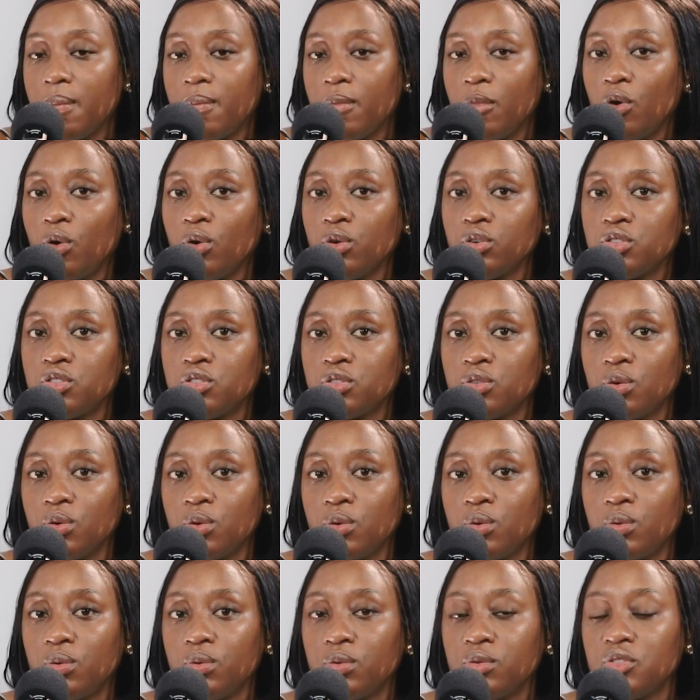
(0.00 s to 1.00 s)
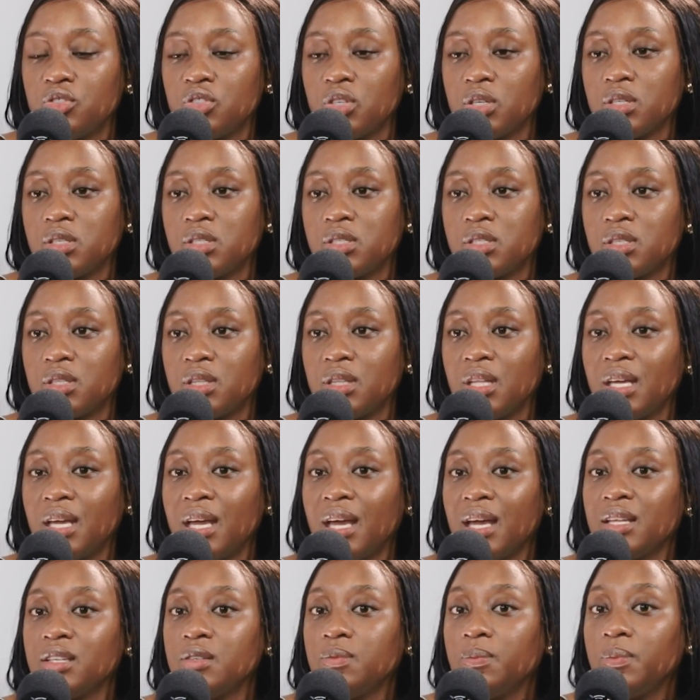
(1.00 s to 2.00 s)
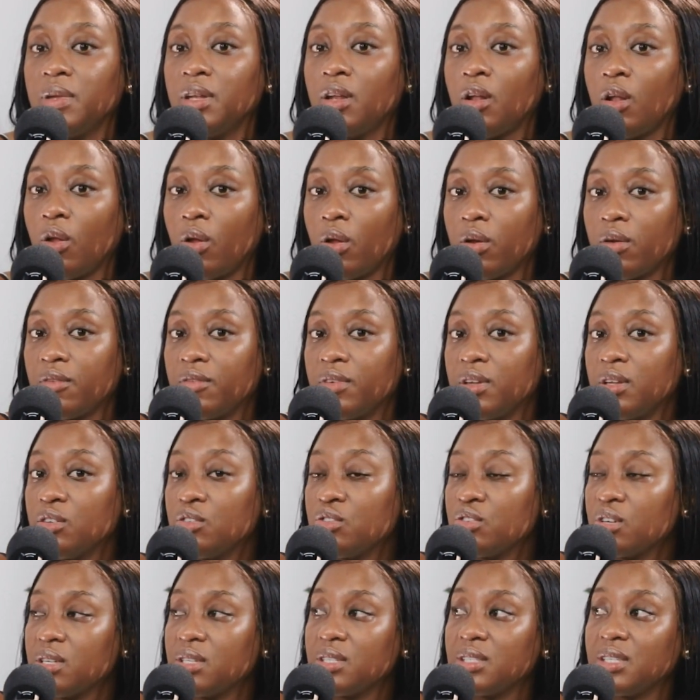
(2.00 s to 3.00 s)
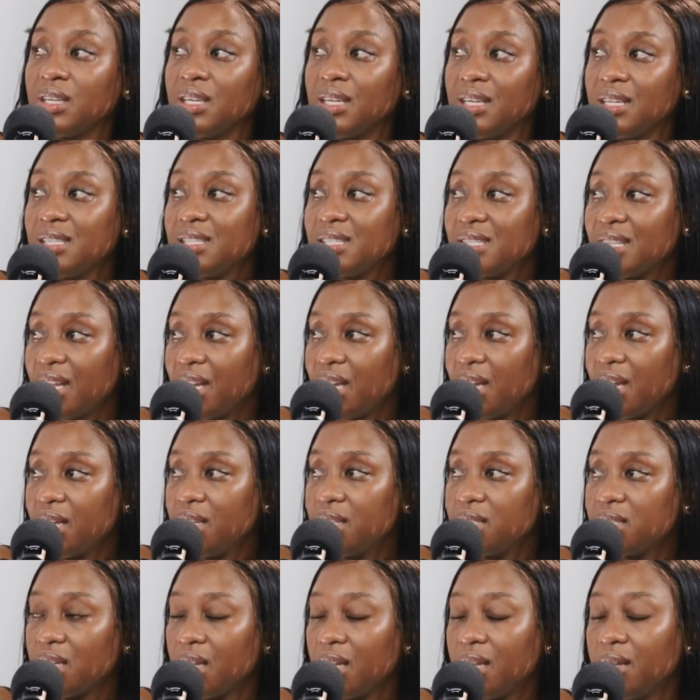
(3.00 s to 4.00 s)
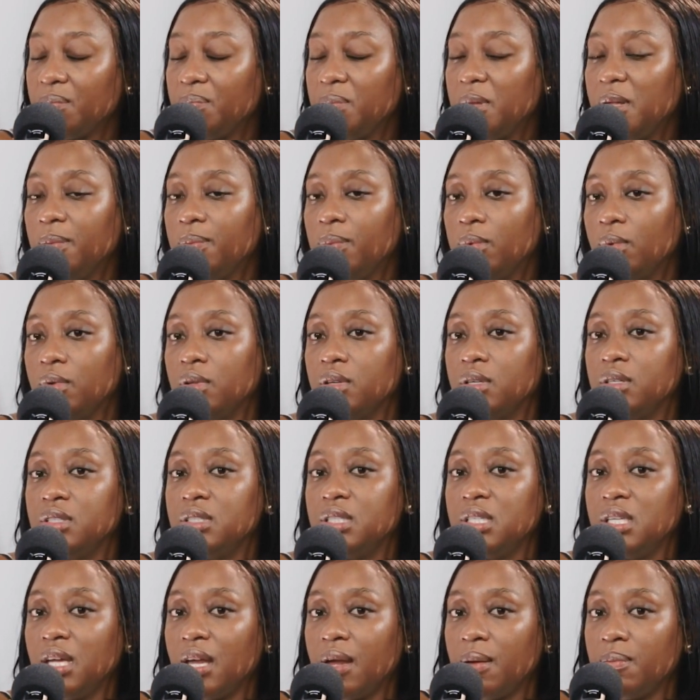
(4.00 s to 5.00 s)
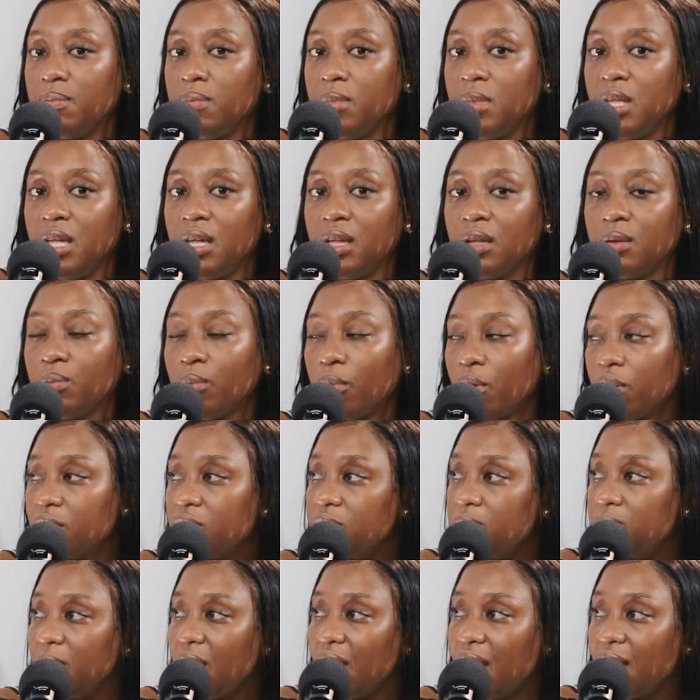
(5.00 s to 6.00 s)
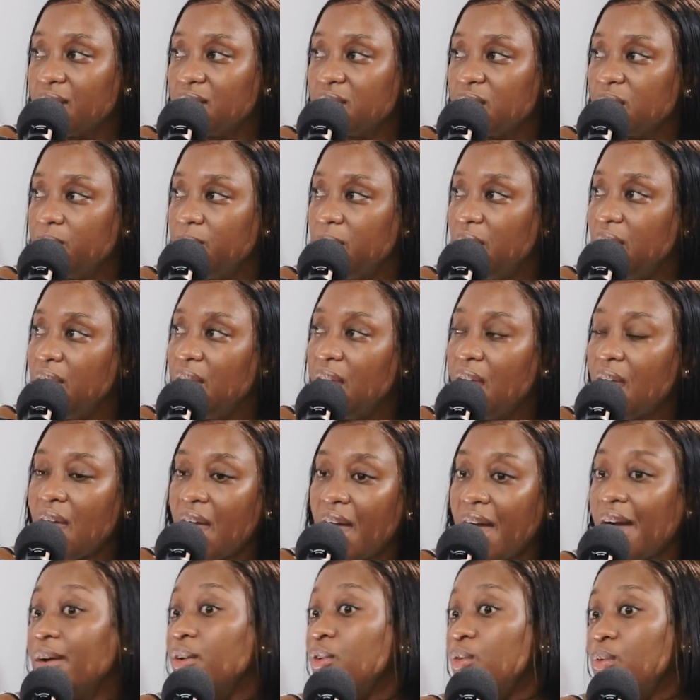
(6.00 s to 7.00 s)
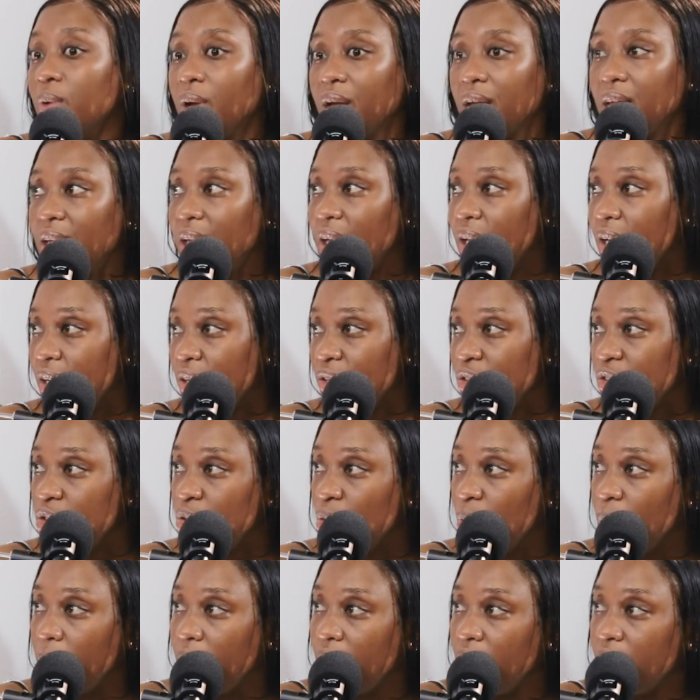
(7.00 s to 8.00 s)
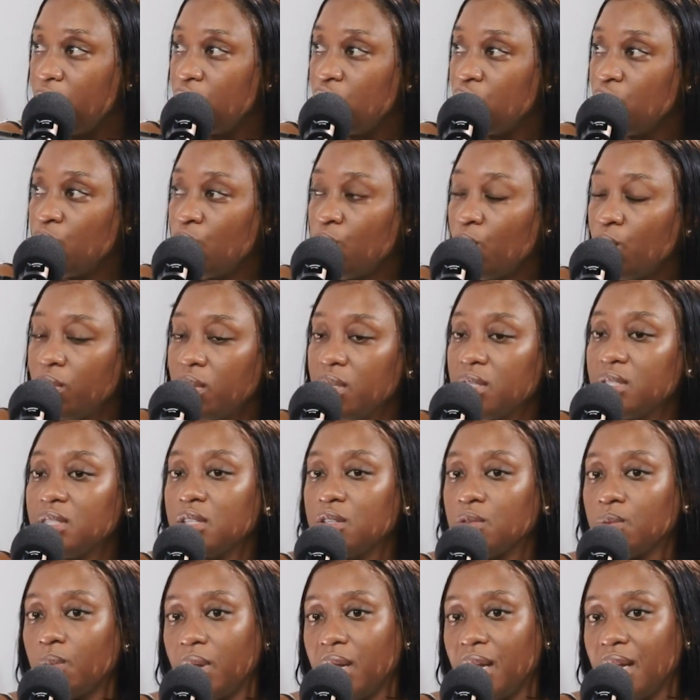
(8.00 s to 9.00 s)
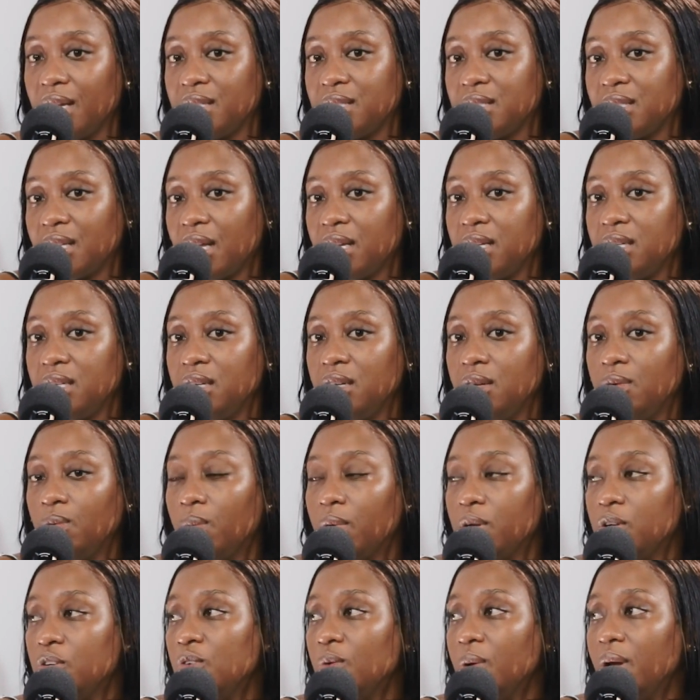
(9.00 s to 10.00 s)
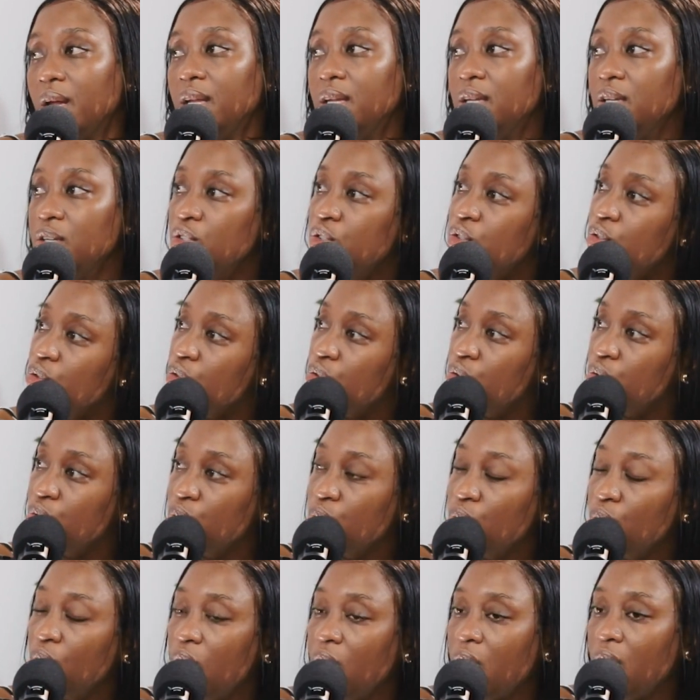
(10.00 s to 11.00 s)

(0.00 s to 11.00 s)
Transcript: Also, just there has been a lot of interest in aesthetics, and people DM me, inbox me, ask me, how do I get into it? This is what I studied. What do I need to do?